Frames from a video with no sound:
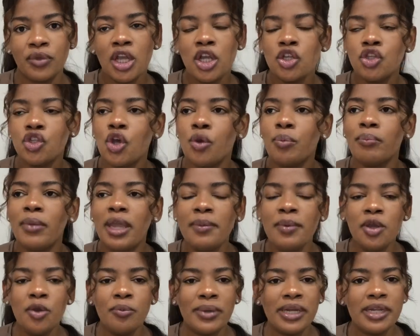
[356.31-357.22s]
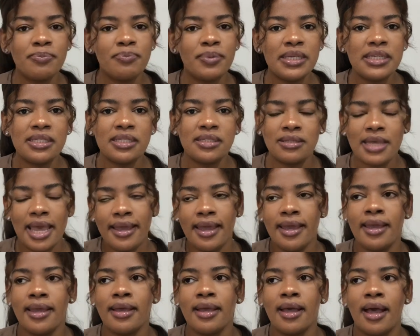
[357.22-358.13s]
So maybe you might be
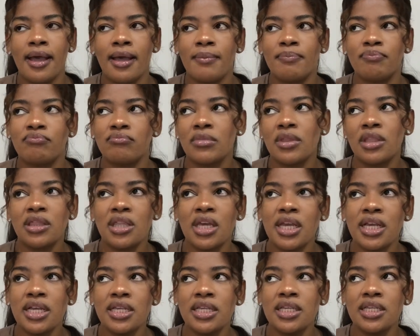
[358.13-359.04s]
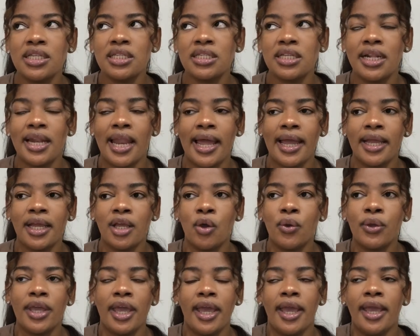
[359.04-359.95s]
saying things like,
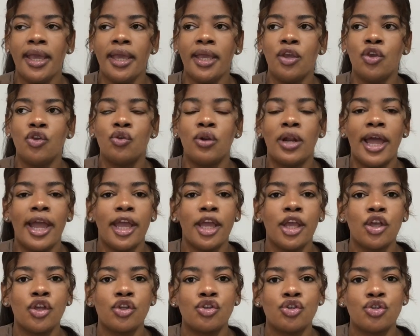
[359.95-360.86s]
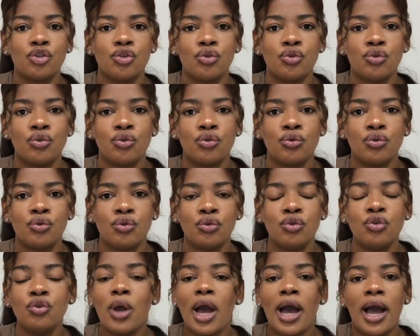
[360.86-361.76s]
okay, you are
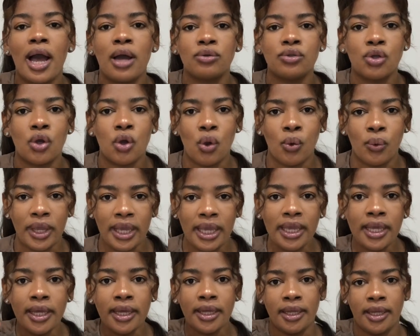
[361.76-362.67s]
outgoing,